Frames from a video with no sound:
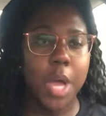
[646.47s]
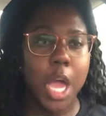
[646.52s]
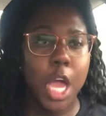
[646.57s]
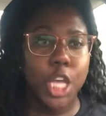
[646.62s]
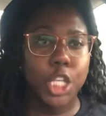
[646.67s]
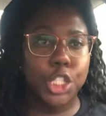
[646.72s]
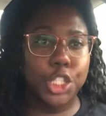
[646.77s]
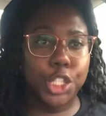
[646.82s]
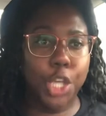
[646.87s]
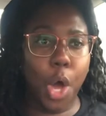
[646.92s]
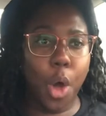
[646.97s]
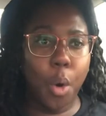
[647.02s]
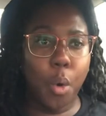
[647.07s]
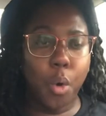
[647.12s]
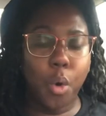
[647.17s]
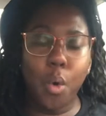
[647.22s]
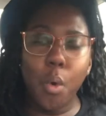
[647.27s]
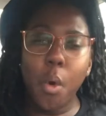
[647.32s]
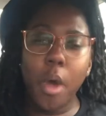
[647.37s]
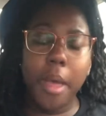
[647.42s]
so
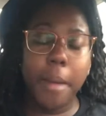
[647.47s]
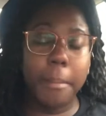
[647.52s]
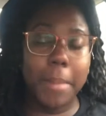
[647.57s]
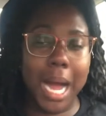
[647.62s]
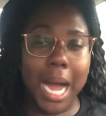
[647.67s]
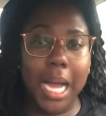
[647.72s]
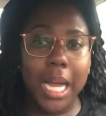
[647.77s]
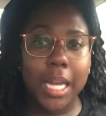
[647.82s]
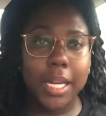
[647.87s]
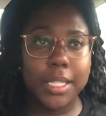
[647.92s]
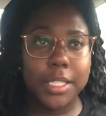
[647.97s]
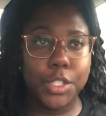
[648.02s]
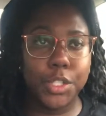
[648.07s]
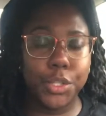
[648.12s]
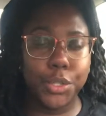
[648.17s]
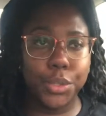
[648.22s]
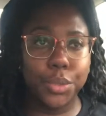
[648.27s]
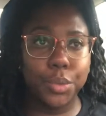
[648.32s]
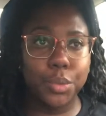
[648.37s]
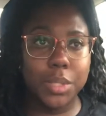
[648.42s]
who am i
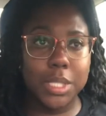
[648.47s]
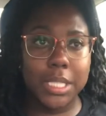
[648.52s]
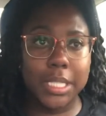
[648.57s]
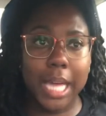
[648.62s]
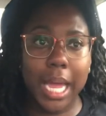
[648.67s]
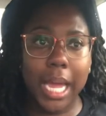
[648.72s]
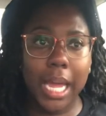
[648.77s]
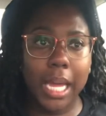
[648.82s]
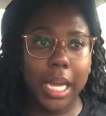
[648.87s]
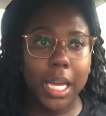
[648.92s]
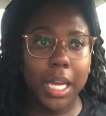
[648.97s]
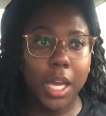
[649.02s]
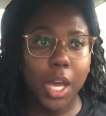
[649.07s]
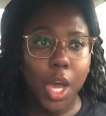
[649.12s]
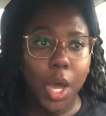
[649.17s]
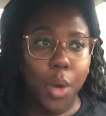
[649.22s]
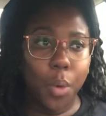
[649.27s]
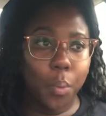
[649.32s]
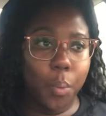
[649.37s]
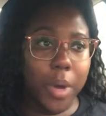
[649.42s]
to say
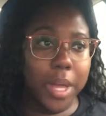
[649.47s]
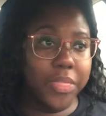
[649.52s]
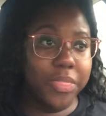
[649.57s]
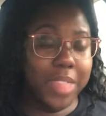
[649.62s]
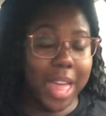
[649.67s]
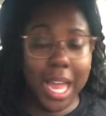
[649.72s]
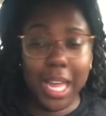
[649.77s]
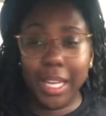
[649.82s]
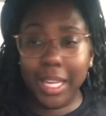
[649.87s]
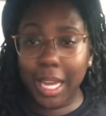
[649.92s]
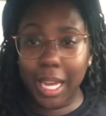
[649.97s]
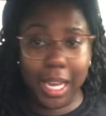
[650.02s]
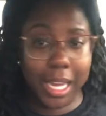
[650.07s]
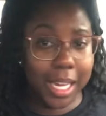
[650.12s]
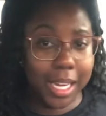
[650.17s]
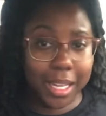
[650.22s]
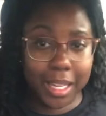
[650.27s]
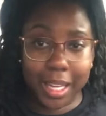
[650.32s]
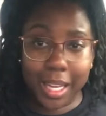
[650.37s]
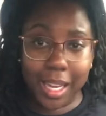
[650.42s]
what they
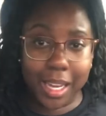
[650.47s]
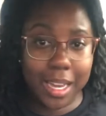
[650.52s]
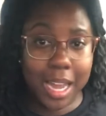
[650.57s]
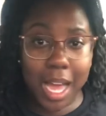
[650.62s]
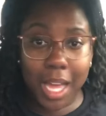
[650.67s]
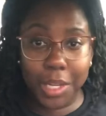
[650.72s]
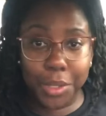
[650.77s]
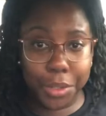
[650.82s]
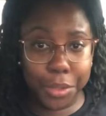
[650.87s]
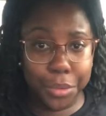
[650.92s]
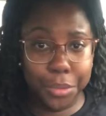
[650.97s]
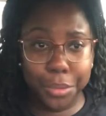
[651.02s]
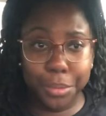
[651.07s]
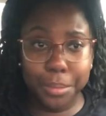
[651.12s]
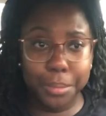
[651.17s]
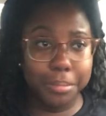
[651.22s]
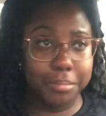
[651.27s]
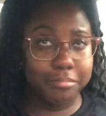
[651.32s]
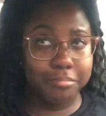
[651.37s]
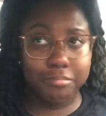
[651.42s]
can and cannot do
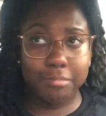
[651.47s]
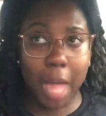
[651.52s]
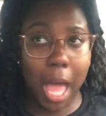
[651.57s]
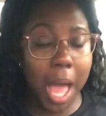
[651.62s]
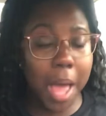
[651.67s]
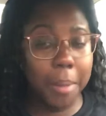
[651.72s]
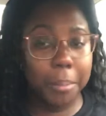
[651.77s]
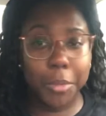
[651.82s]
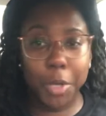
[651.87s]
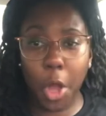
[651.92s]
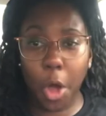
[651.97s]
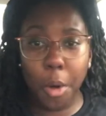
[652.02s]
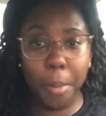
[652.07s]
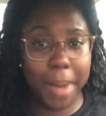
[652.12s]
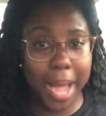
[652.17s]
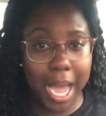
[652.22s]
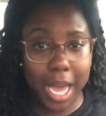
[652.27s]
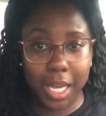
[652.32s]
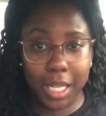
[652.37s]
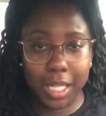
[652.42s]
i'm
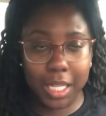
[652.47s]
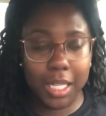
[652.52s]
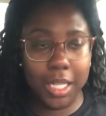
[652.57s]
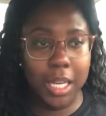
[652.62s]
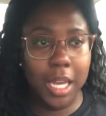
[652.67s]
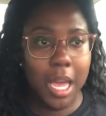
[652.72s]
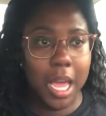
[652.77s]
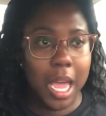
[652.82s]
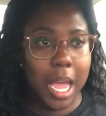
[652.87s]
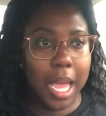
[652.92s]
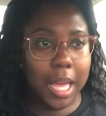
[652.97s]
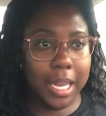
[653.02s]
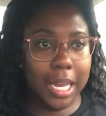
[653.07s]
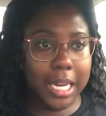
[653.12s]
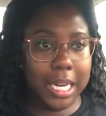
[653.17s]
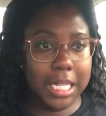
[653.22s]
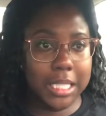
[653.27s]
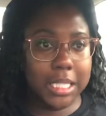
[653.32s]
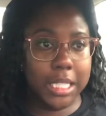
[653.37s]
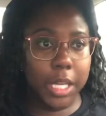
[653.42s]
nobody and like
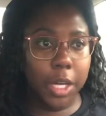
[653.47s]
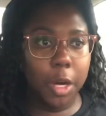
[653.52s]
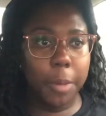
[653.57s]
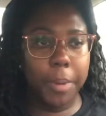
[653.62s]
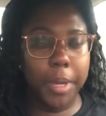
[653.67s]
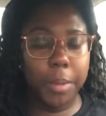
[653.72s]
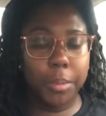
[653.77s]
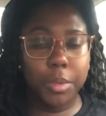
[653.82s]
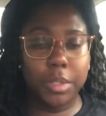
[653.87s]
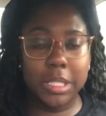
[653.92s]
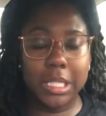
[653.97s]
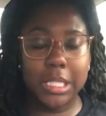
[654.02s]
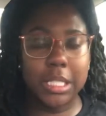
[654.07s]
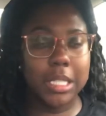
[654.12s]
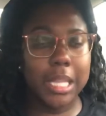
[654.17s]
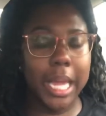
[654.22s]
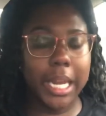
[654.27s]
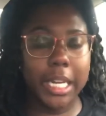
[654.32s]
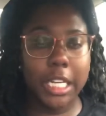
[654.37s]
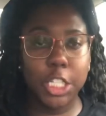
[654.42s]
i tell people just
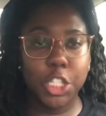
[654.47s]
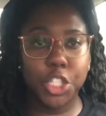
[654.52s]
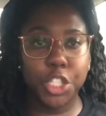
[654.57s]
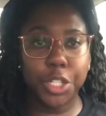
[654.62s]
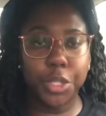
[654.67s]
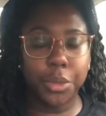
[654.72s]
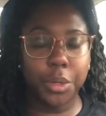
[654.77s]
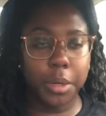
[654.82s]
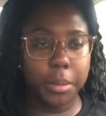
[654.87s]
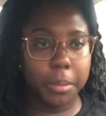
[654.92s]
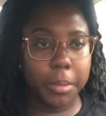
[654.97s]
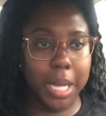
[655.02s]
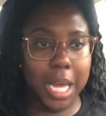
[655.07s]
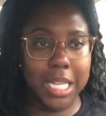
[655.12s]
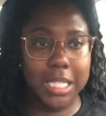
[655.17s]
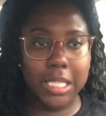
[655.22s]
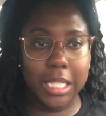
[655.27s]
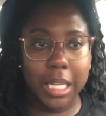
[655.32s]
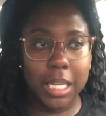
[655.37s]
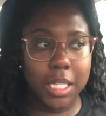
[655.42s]
like in general i'm
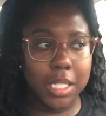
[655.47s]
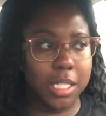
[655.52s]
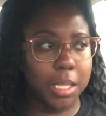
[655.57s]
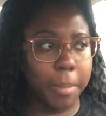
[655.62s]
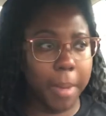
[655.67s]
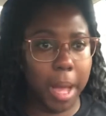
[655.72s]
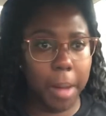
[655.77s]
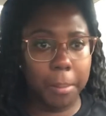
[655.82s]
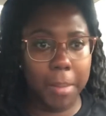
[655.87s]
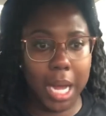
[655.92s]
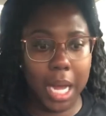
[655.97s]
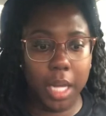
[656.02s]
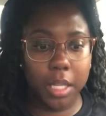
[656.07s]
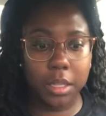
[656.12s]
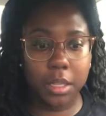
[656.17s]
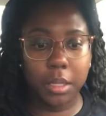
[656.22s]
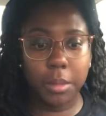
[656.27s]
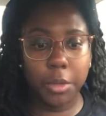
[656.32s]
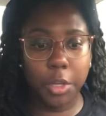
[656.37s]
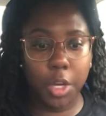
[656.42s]
not saying this about my
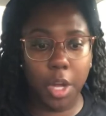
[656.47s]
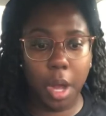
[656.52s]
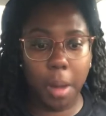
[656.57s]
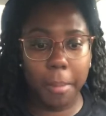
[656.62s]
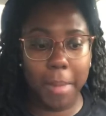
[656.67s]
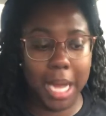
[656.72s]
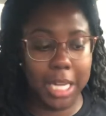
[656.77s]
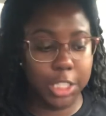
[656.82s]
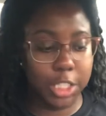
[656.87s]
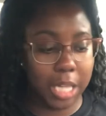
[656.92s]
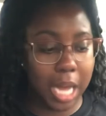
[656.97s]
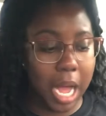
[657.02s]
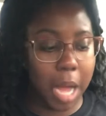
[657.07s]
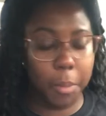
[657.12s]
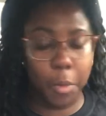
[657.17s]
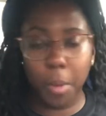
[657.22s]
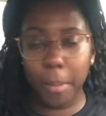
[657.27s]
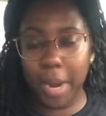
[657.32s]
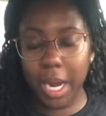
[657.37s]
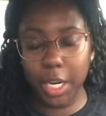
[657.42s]
you know my job
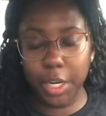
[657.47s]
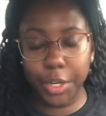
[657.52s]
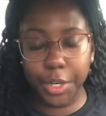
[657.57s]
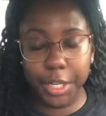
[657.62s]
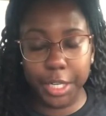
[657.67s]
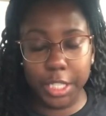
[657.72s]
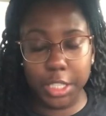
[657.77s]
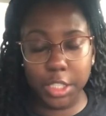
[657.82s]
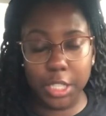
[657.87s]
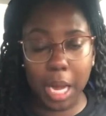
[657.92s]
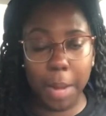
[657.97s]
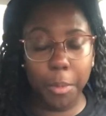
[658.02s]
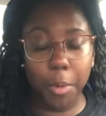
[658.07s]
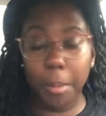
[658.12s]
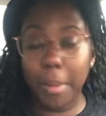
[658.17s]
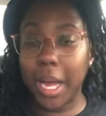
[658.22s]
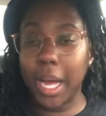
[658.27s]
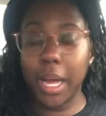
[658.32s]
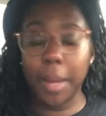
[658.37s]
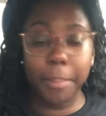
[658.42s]
or my current job or
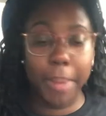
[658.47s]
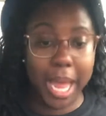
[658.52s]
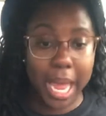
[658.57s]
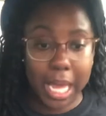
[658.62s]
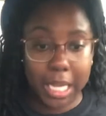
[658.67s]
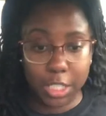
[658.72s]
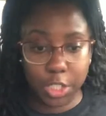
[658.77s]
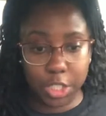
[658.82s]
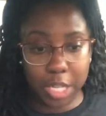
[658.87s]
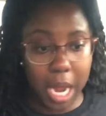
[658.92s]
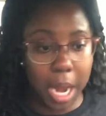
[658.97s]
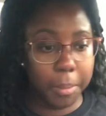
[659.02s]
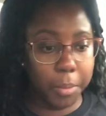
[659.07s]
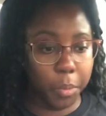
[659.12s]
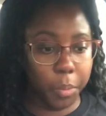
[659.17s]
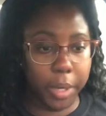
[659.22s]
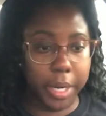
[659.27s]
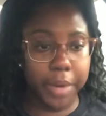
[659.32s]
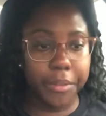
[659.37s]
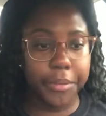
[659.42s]
my past job or
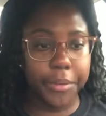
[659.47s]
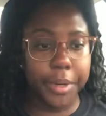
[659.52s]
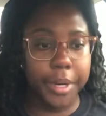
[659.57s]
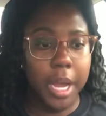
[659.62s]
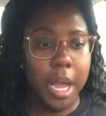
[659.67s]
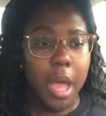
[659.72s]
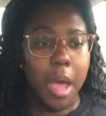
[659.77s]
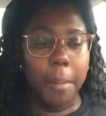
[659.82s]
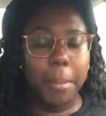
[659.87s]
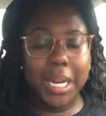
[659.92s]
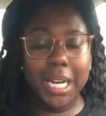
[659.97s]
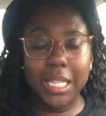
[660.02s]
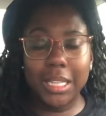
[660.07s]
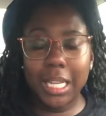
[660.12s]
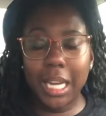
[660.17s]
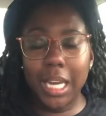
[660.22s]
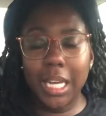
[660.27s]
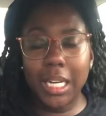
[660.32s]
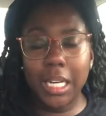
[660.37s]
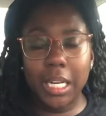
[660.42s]
whatever but at
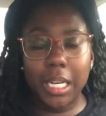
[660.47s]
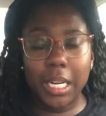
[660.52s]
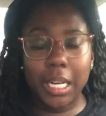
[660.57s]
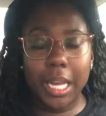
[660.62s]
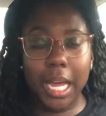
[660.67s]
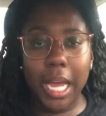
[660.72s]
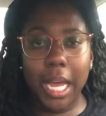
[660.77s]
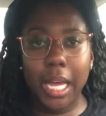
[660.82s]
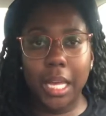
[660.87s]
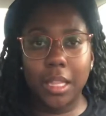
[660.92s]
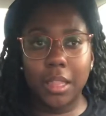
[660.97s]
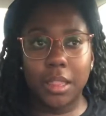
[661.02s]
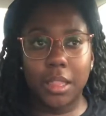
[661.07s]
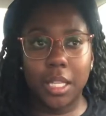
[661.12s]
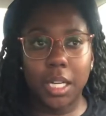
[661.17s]
the end of the day the